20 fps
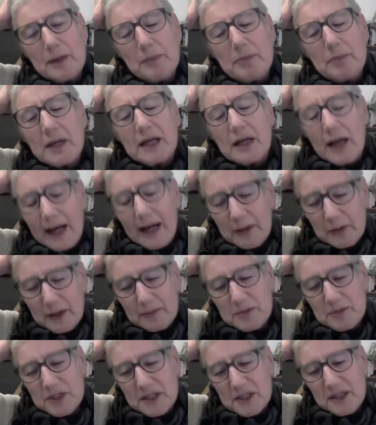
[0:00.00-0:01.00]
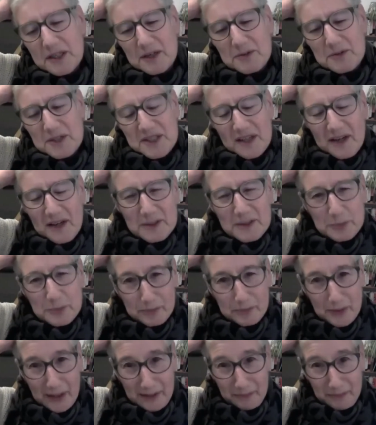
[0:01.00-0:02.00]
Because, hang on, I'm just going to go
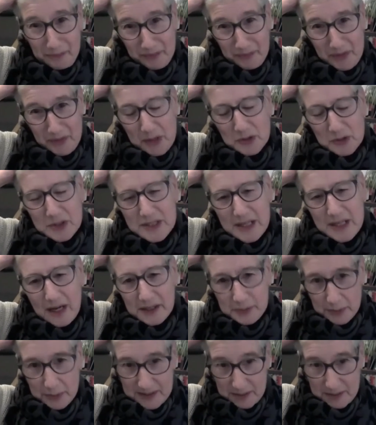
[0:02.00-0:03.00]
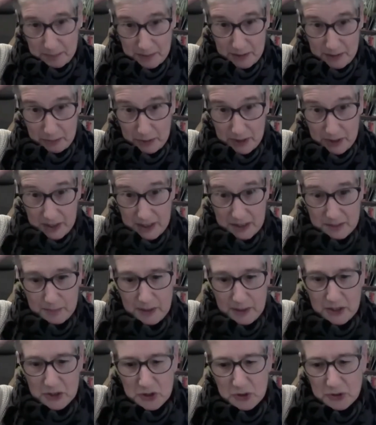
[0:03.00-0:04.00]
sideways a bit with this,
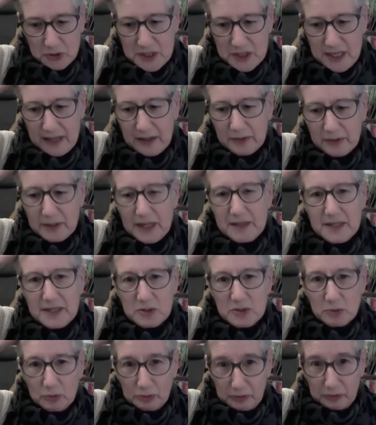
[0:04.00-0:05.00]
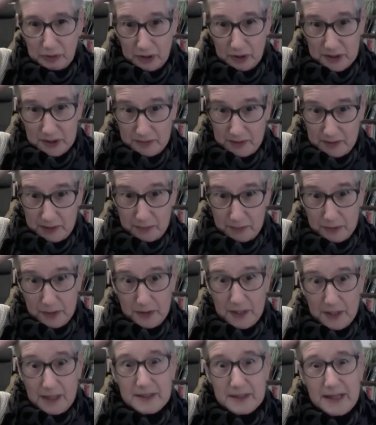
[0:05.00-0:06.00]
because you're saying, okay, there's lots of different
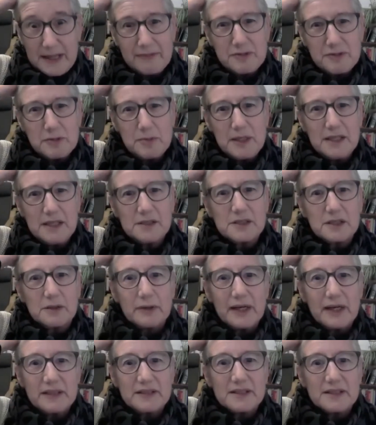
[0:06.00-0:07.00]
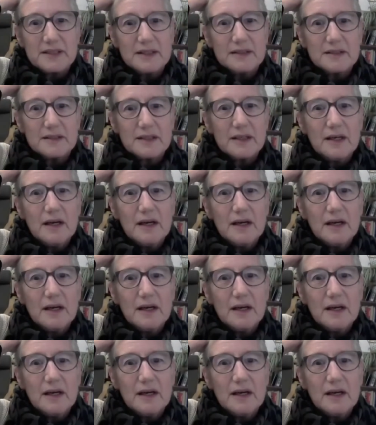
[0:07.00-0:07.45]
things that have to be integrated.